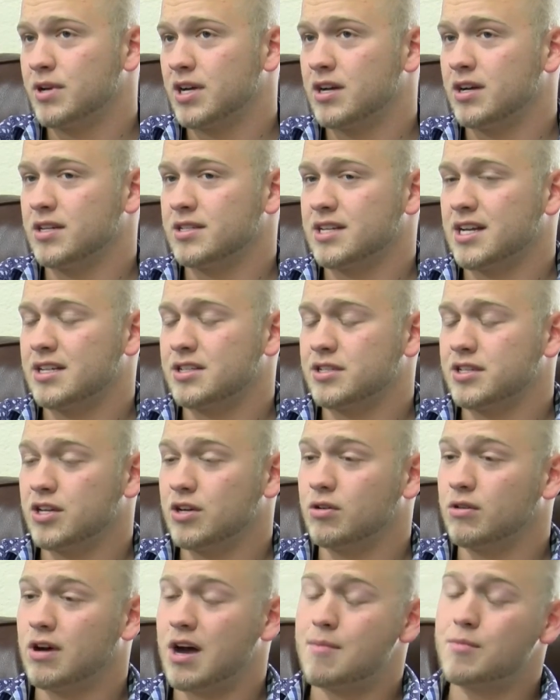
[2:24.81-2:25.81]
Andrew will leave
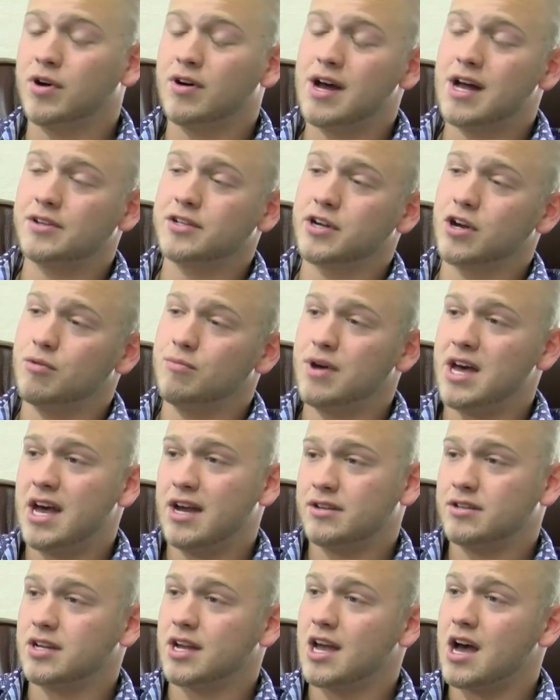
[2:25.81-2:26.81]
McShin to pursue a
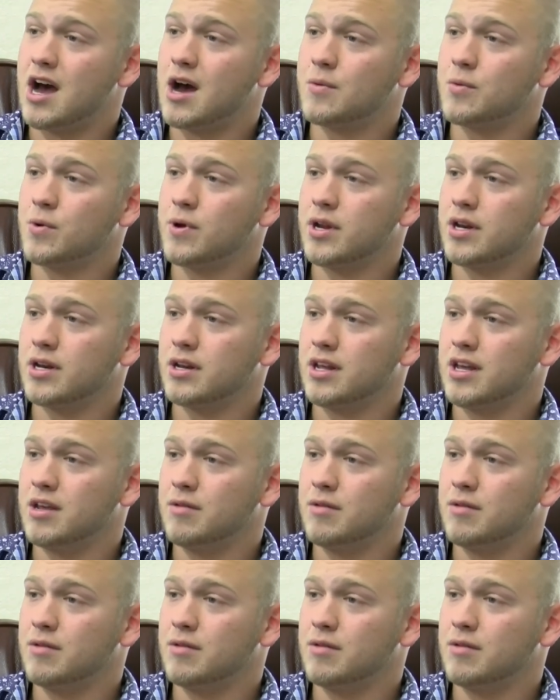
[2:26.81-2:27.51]
full-time job next